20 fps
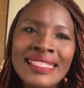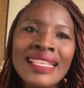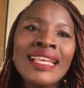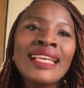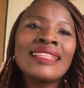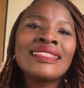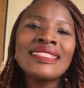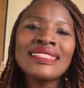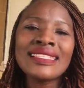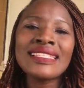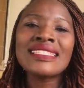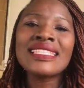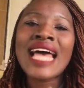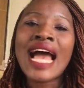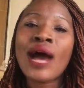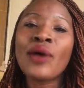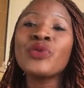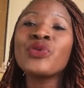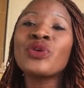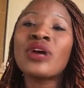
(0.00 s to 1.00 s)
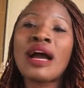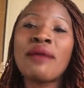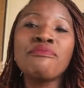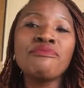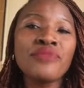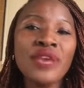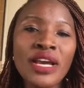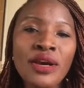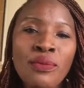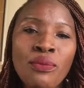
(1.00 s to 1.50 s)
This is how you can
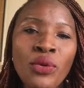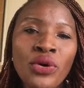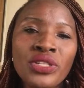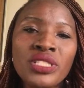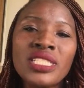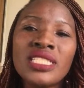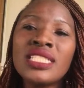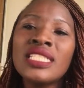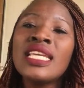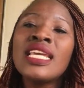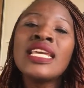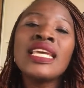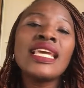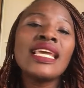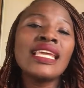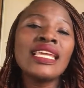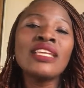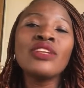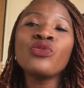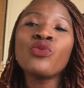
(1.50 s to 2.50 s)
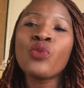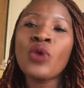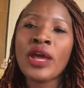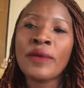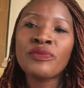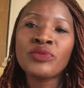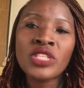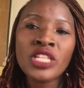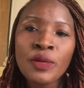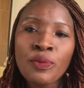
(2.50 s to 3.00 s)
make money in Web
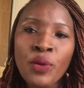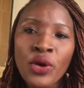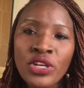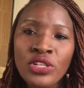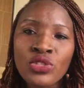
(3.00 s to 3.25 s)
3.0.